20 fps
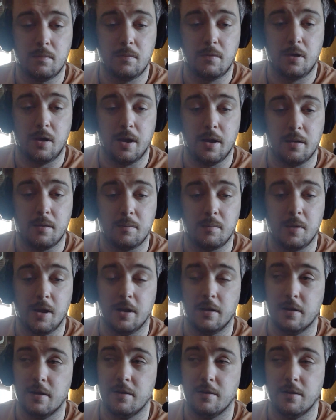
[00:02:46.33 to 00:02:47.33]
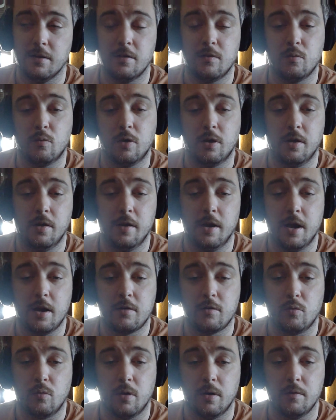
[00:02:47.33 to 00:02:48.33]
Like at least this one and the
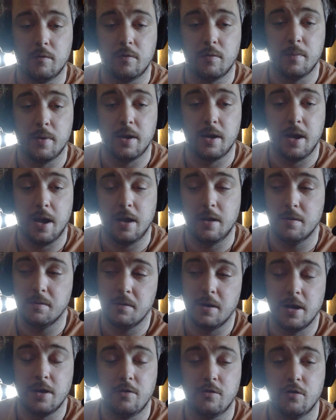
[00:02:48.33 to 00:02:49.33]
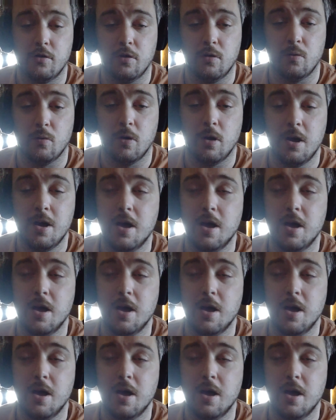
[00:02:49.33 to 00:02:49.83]
next one for me, and H two.